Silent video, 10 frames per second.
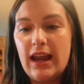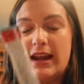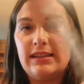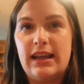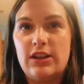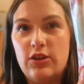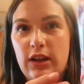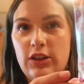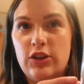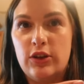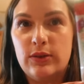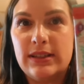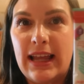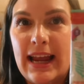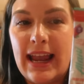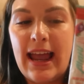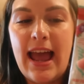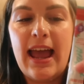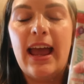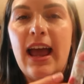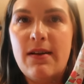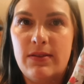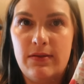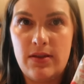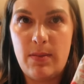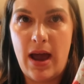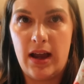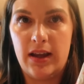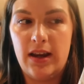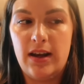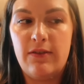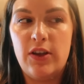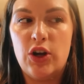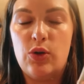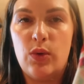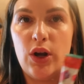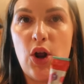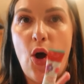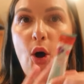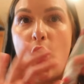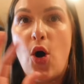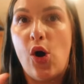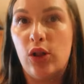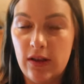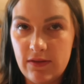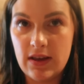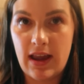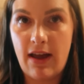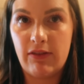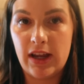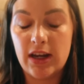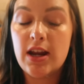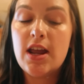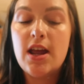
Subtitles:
is that you can use like half of the packet if you don't want all of the caffeine.